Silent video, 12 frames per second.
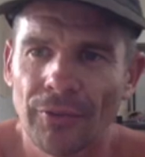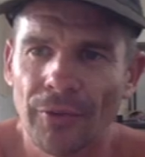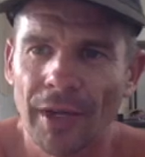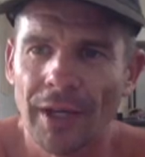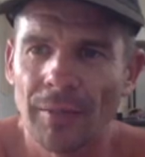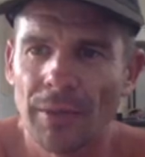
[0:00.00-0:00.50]

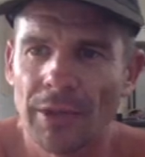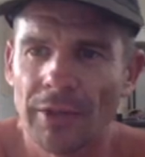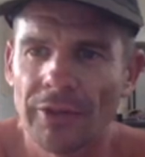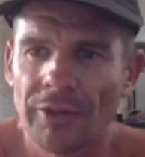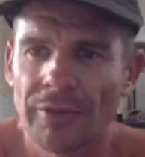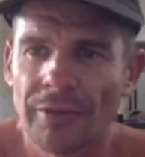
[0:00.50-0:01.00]
fair
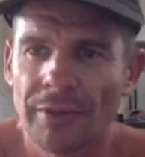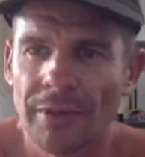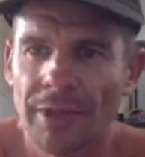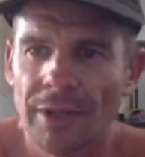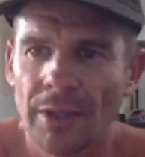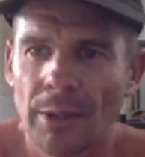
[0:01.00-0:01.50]
because,
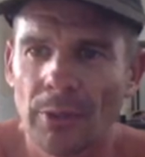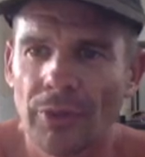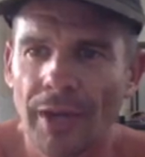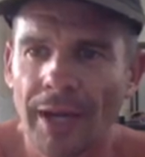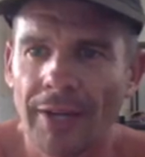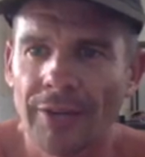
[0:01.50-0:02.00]
you know, it was
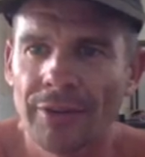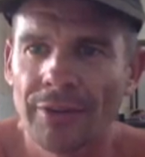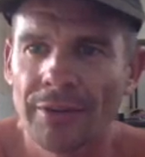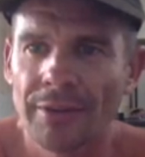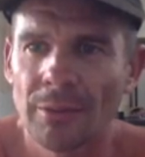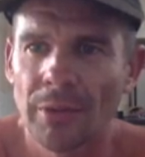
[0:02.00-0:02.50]
an
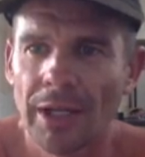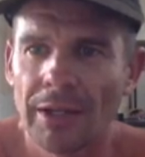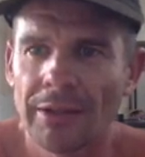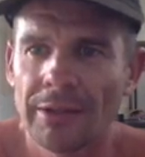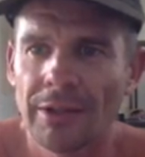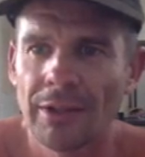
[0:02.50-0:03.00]
accident. I
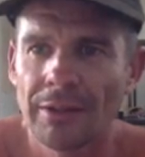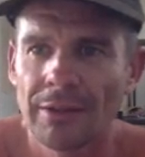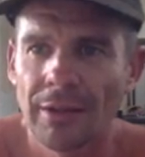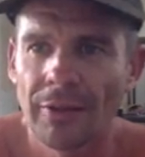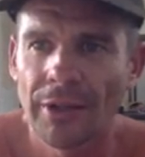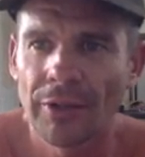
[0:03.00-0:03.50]

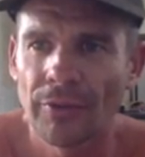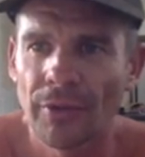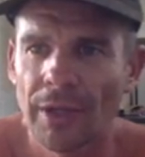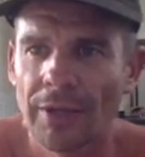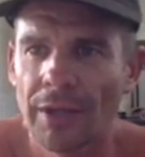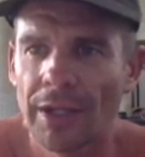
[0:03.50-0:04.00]
think it's
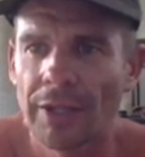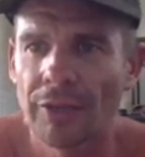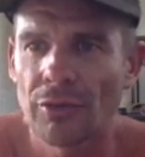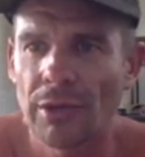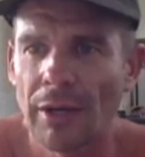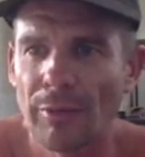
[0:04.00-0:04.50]
fair that he gets
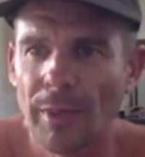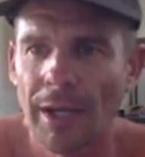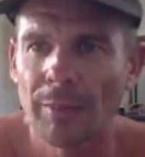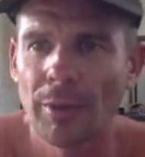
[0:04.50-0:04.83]
a draft back